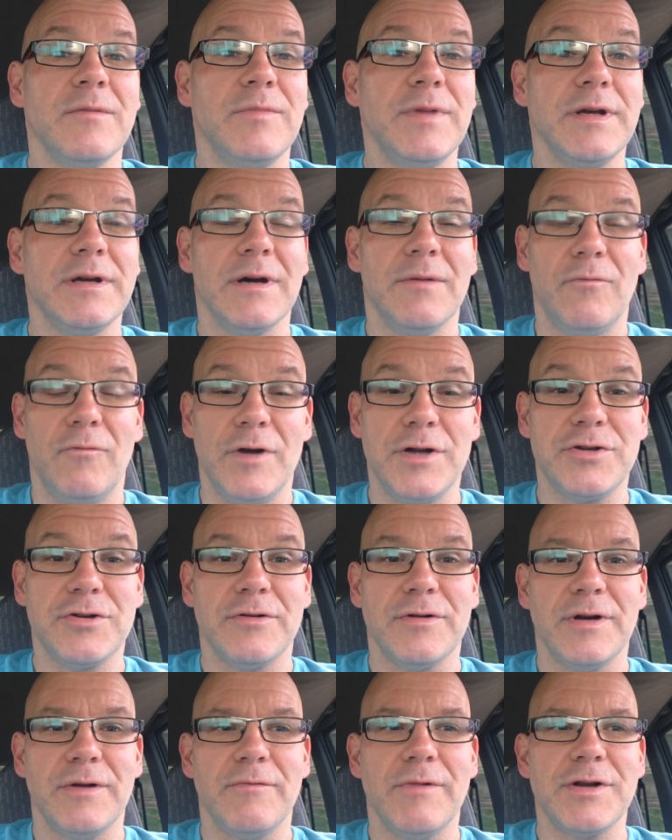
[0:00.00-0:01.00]
become
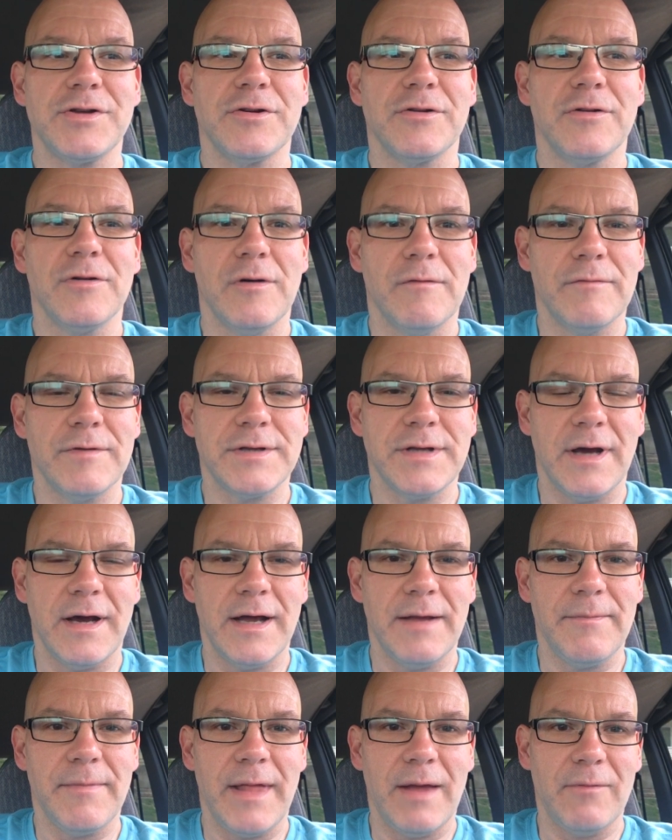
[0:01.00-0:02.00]
richer and richer over
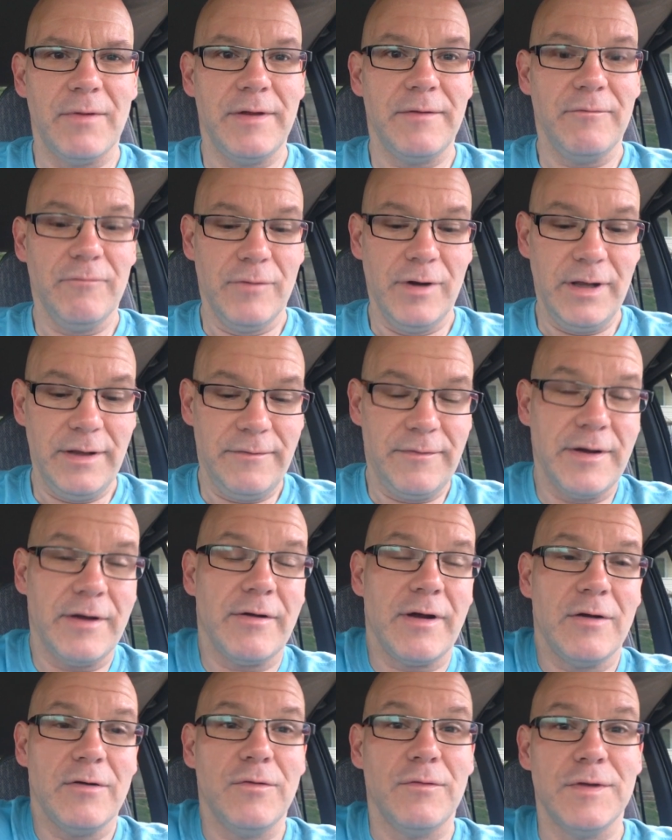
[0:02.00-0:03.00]
time, and we really
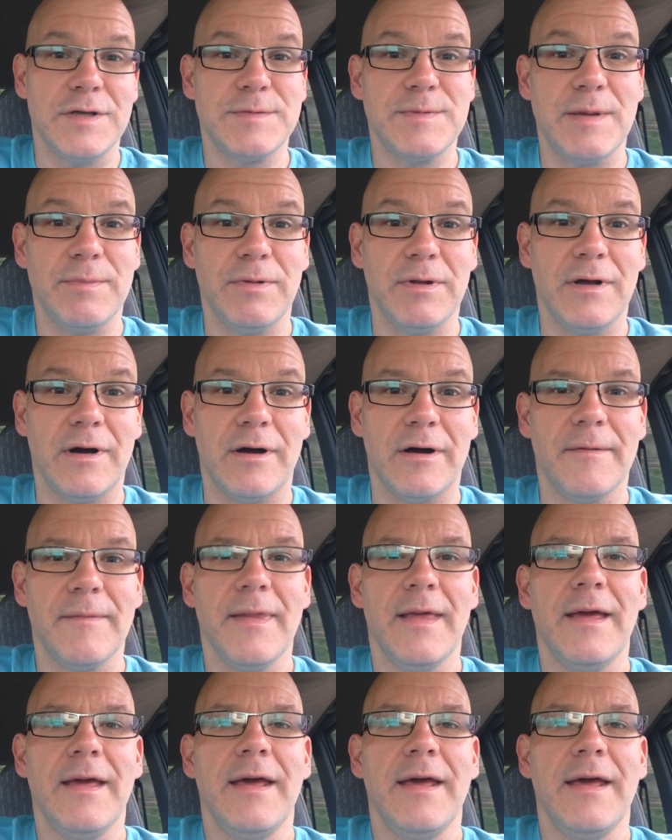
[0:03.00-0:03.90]
figure out who these people are.